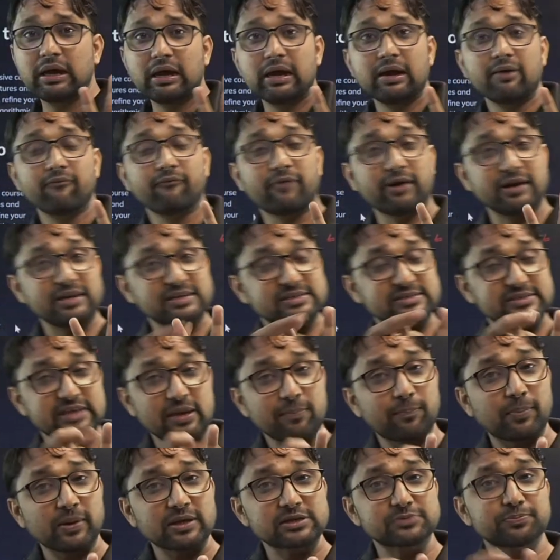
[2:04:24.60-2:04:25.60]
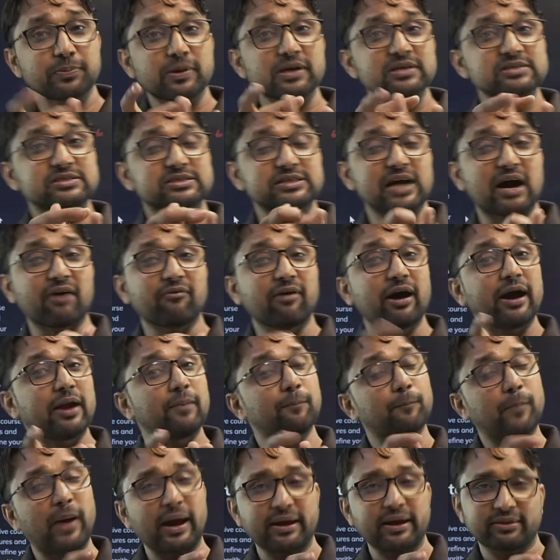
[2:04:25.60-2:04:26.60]
One is C++, Java, and
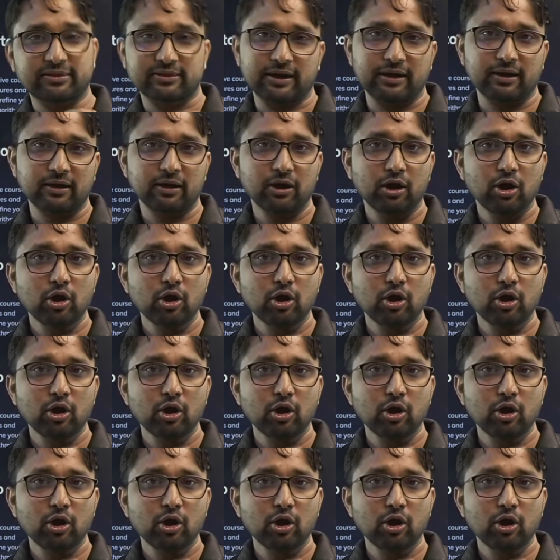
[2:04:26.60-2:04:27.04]
Python.